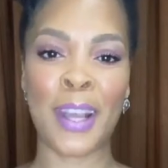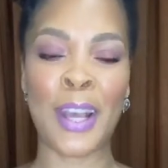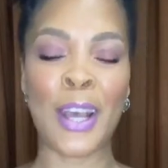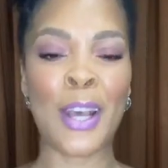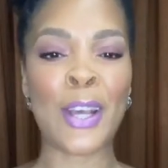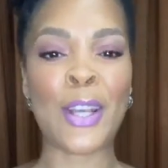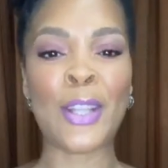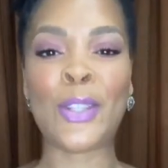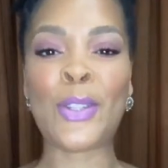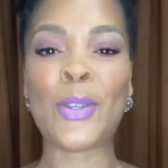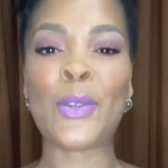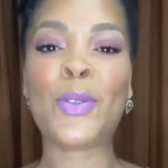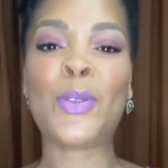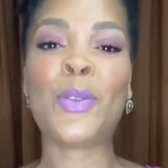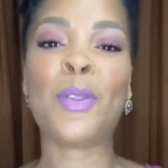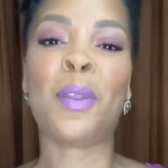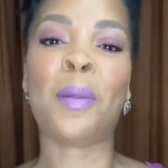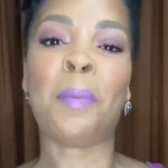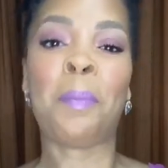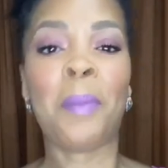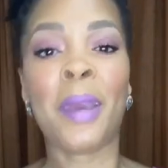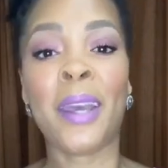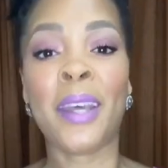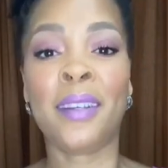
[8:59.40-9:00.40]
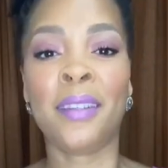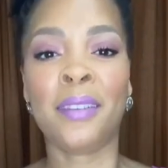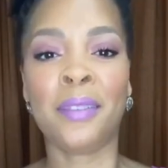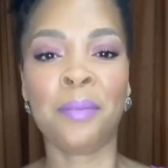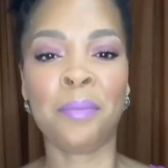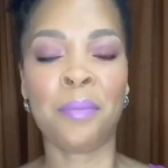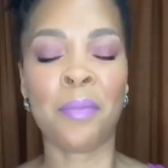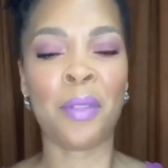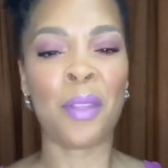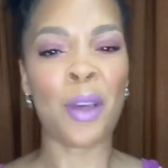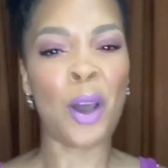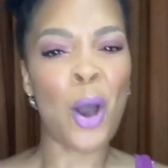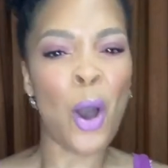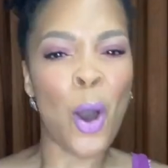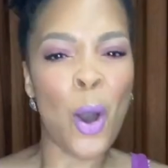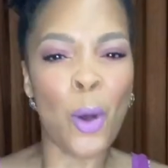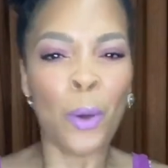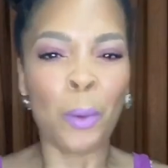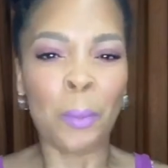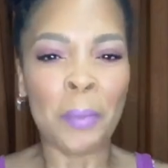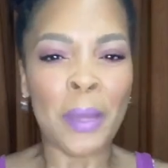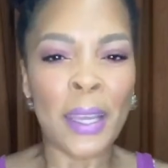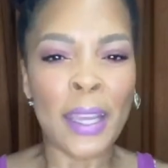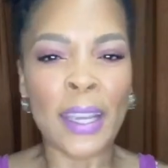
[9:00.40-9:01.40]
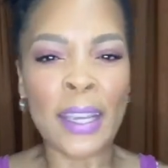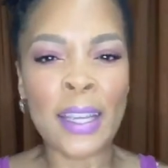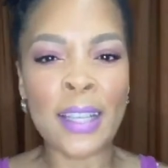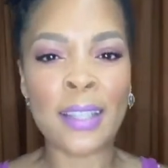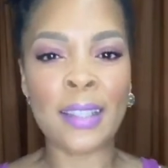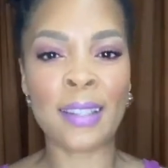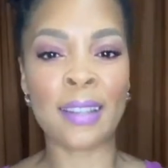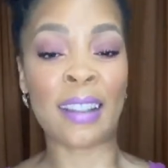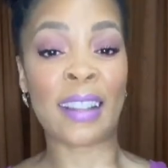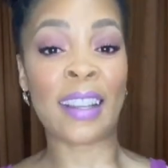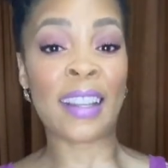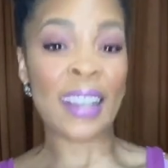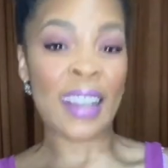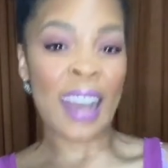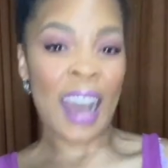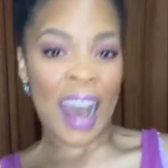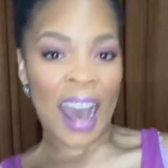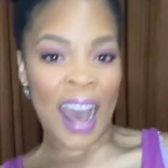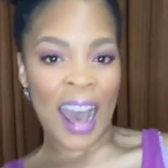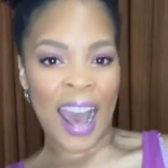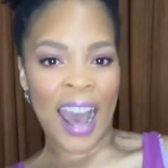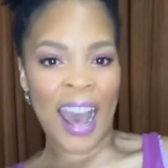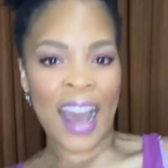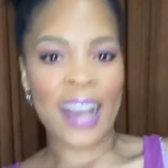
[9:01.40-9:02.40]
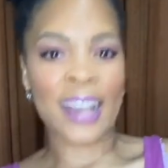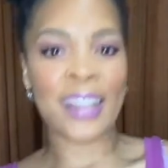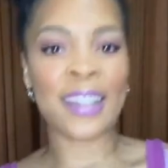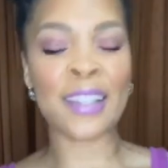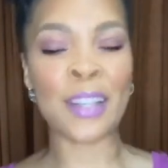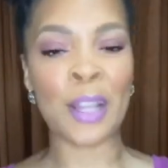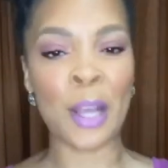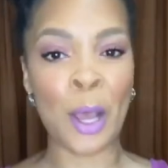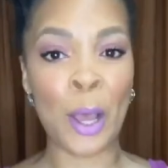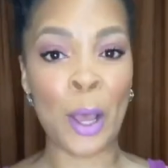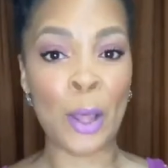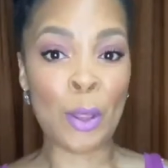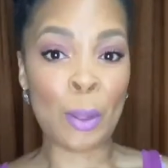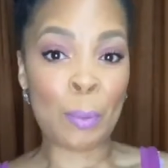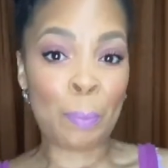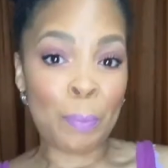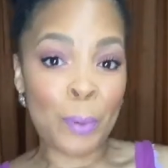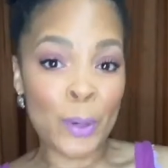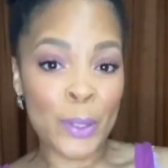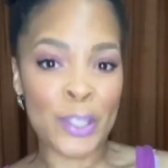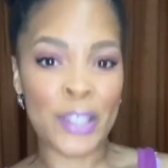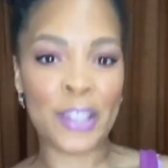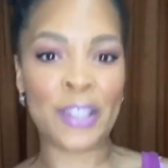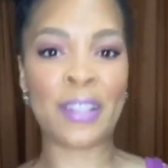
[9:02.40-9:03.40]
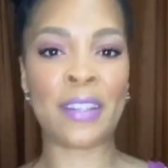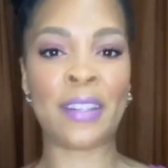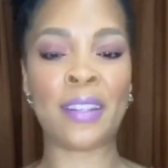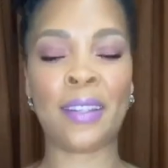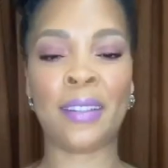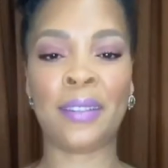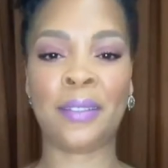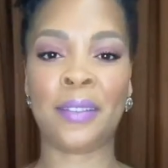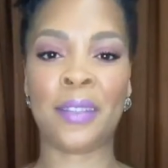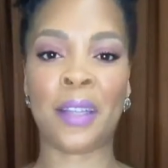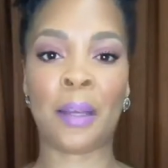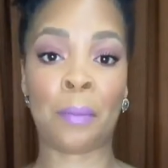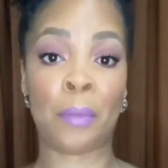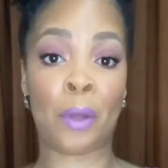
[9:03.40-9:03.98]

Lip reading: So to the men, the homies, the guys, the boots, I'm a